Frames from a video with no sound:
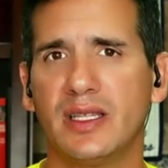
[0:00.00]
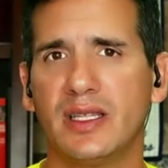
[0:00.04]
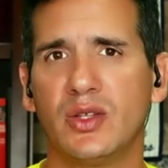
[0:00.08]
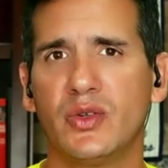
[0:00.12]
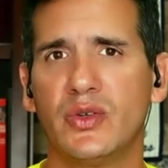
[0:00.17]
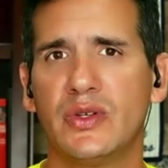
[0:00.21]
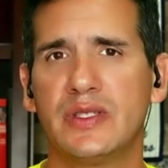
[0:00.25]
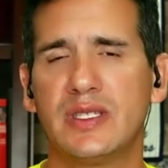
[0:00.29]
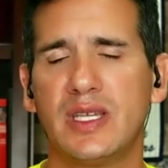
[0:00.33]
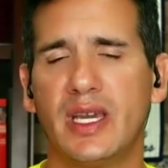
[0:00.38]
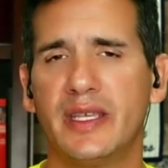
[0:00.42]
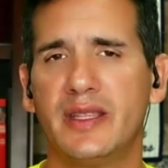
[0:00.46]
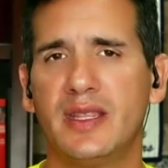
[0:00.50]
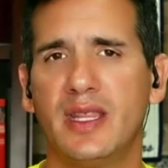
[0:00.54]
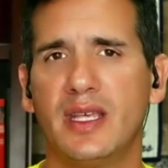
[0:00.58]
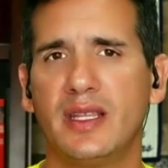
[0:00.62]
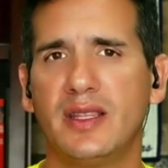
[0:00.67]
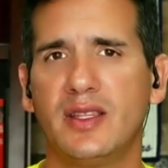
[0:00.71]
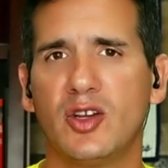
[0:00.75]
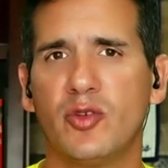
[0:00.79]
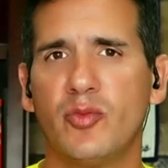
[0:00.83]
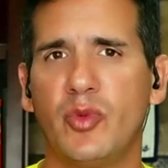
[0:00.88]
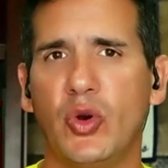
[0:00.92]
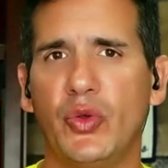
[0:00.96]
Louis. I think
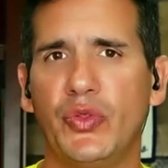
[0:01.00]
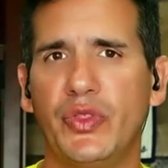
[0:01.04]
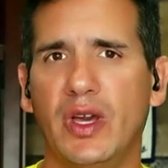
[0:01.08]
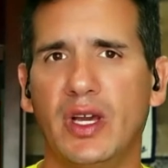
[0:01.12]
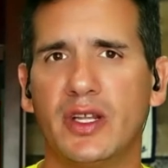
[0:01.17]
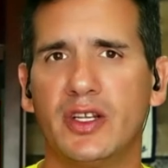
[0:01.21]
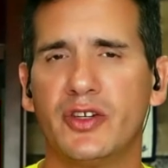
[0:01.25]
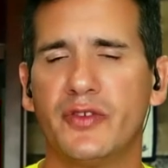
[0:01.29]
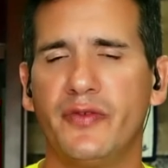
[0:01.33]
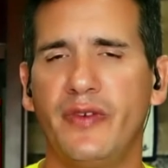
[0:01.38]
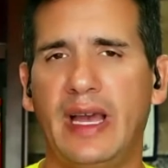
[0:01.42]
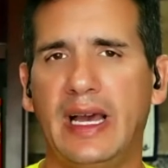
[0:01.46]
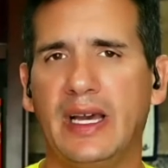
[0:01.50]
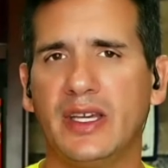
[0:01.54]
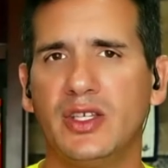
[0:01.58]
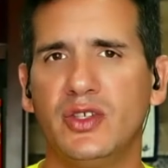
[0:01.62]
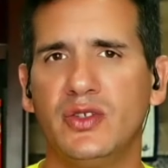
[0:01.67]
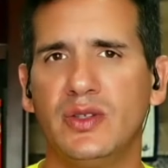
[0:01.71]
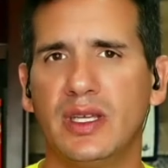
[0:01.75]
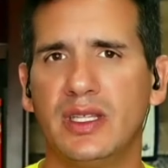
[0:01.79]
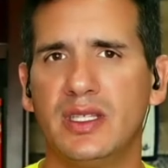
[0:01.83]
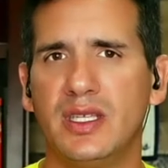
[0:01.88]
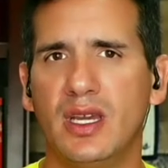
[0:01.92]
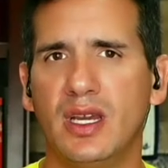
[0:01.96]
they're both
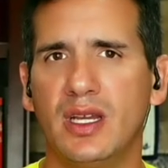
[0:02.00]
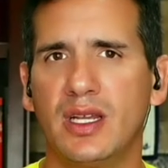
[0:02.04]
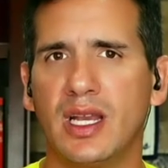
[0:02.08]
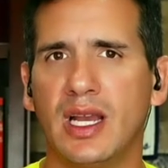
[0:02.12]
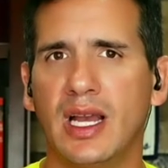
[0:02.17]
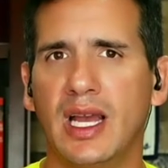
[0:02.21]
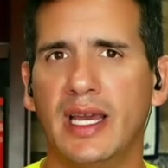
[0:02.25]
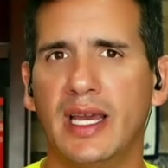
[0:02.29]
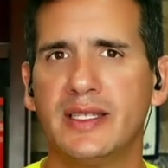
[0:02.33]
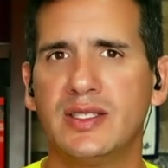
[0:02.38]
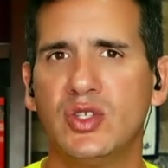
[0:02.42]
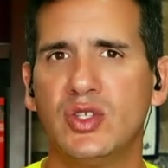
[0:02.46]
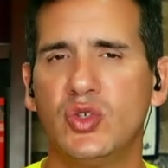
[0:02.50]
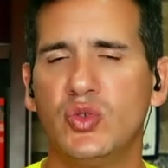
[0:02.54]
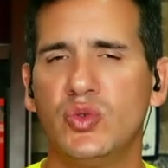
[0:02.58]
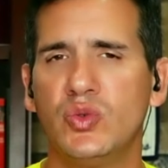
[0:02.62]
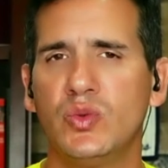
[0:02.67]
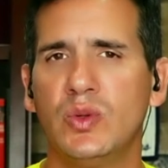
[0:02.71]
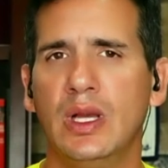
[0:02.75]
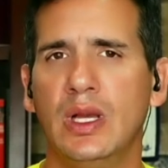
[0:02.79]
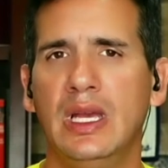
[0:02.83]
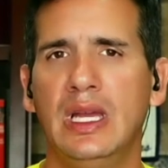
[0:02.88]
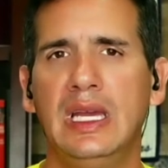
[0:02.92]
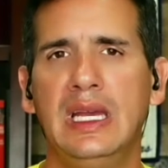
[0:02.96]
undervalued and young guys who